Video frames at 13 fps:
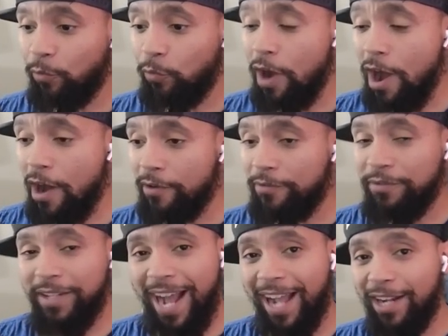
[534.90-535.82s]
rough.
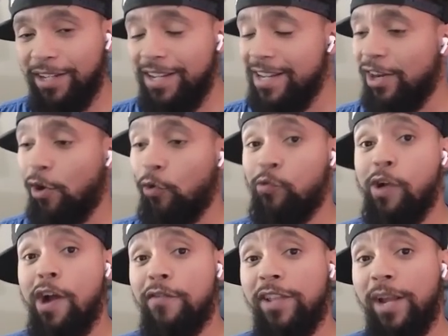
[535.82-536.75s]
He in a
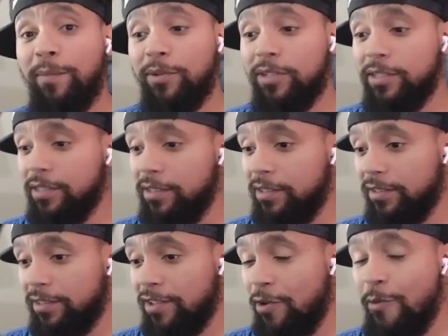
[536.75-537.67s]
rough neighborhood.
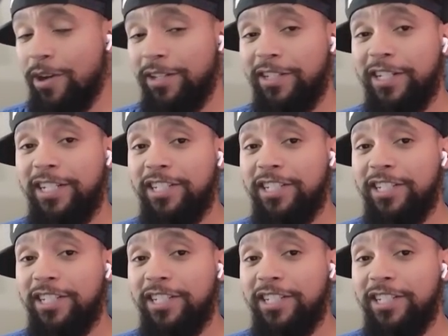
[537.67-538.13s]
No wonder he's